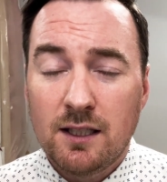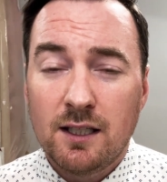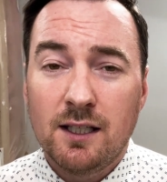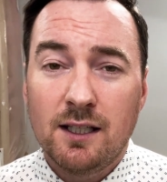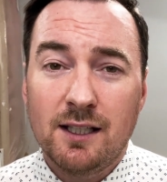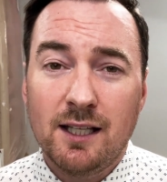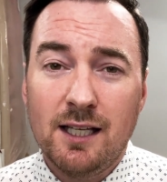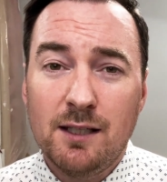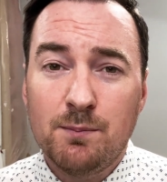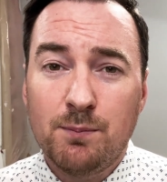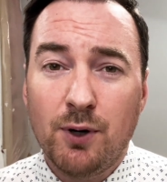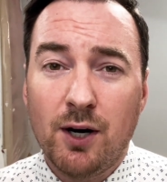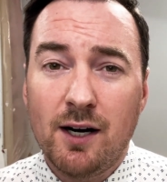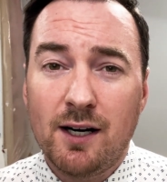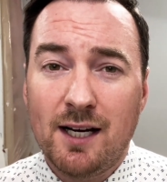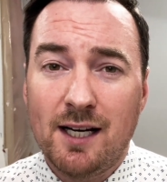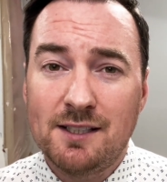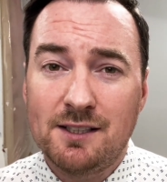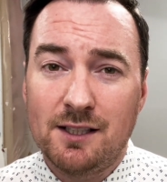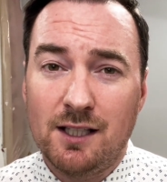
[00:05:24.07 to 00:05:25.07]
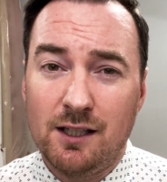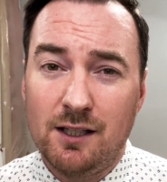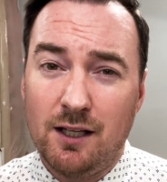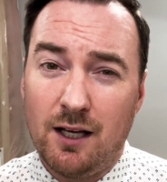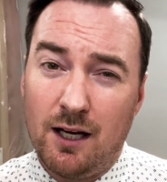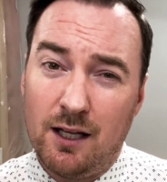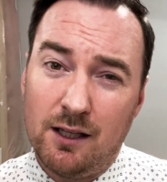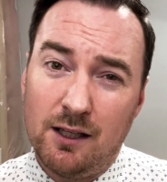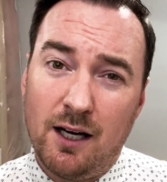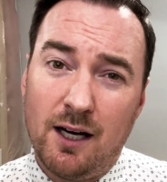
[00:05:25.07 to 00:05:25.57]
Clayton Park has a
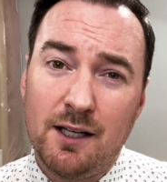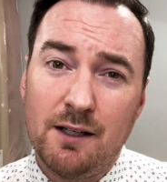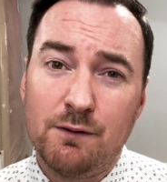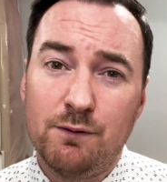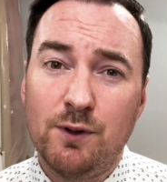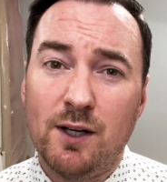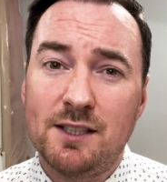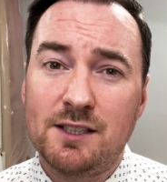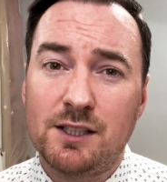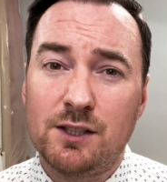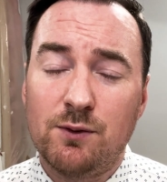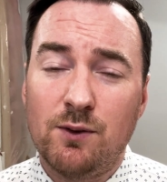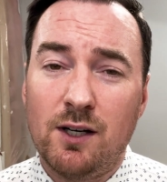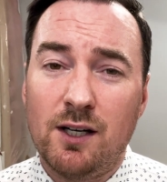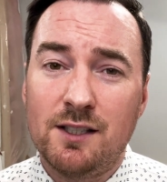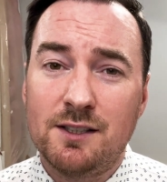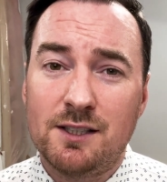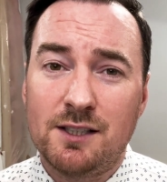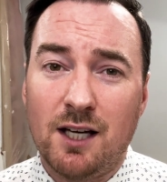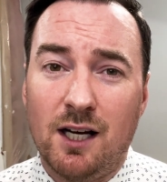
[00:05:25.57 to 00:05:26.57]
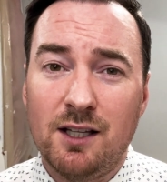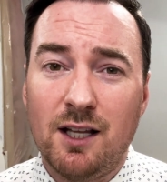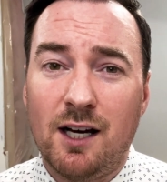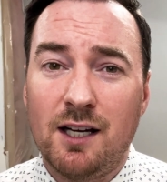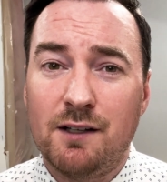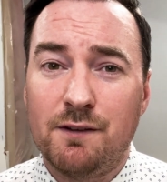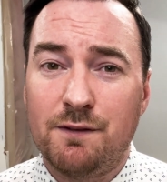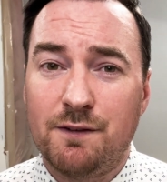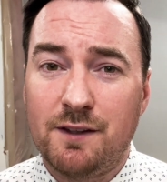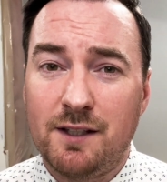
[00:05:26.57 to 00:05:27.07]
lot of restaurants, a lot
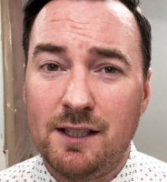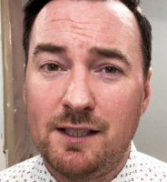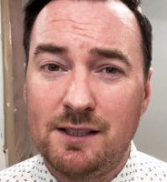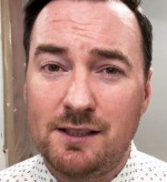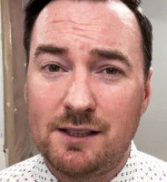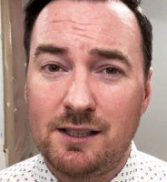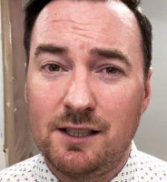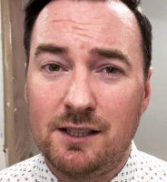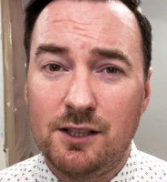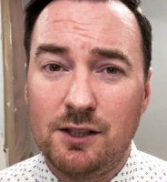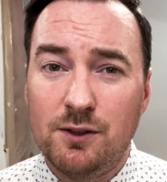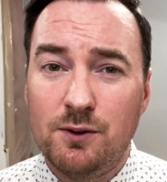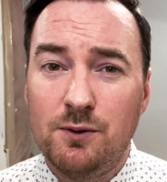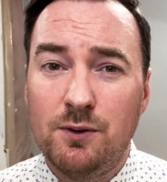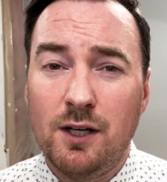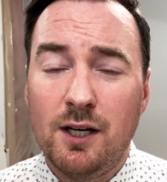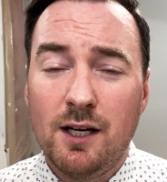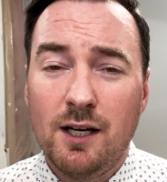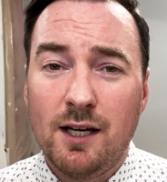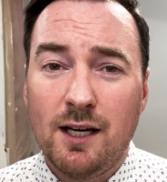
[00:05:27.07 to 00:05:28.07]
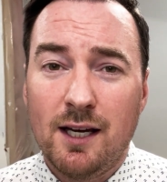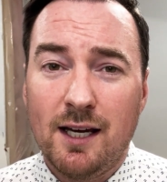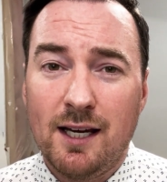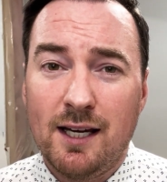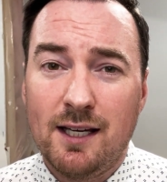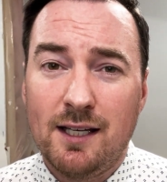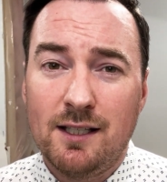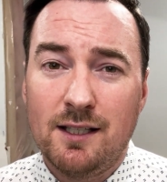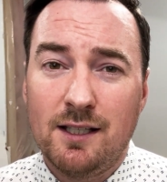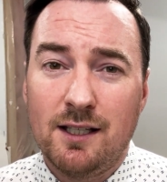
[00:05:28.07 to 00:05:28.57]
of things to do,
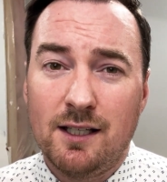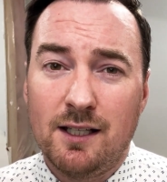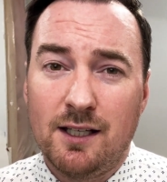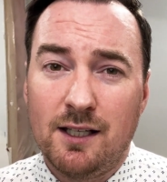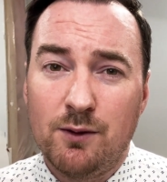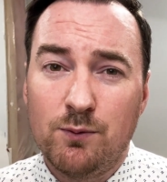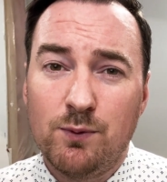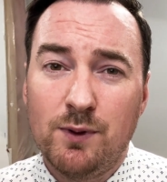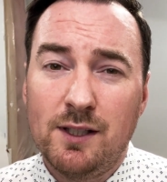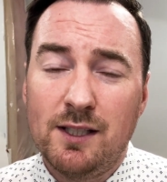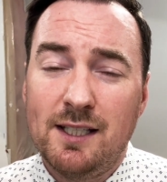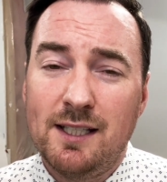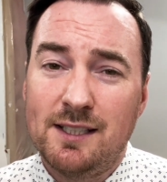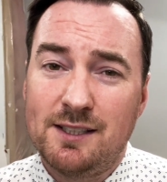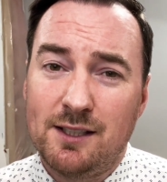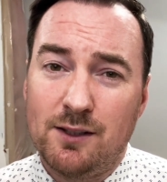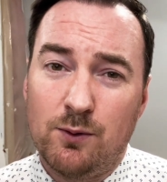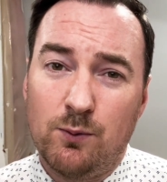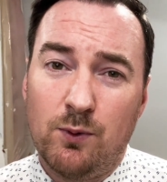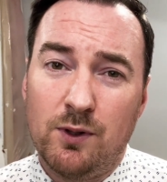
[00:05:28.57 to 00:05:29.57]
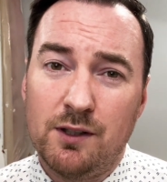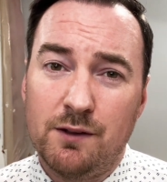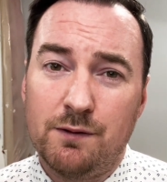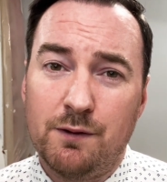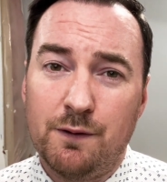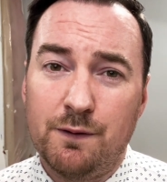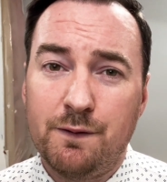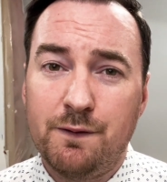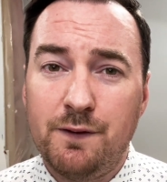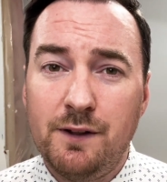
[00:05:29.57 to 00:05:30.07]
and it really is a wonderful
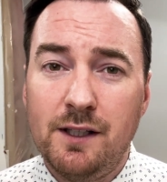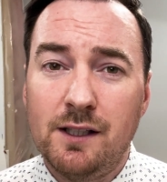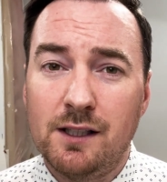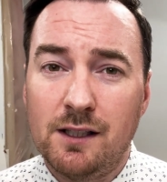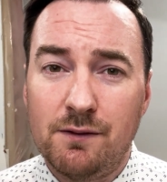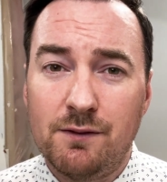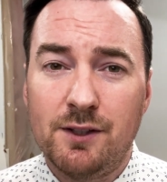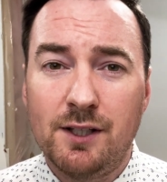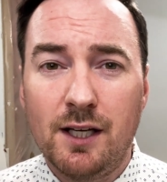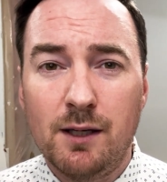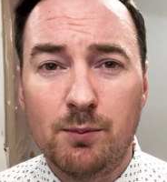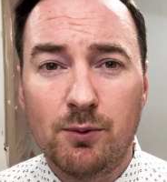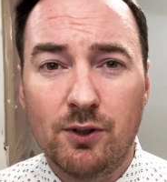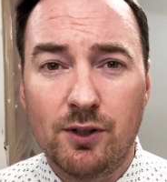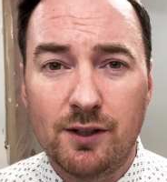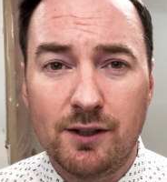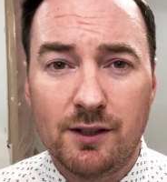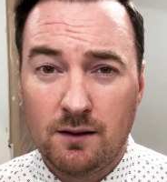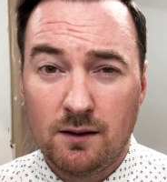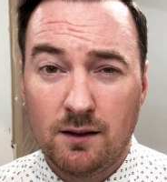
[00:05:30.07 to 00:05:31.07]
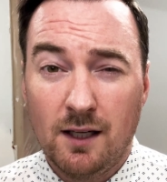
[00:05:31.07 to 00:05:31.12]
feel of a neighborhood.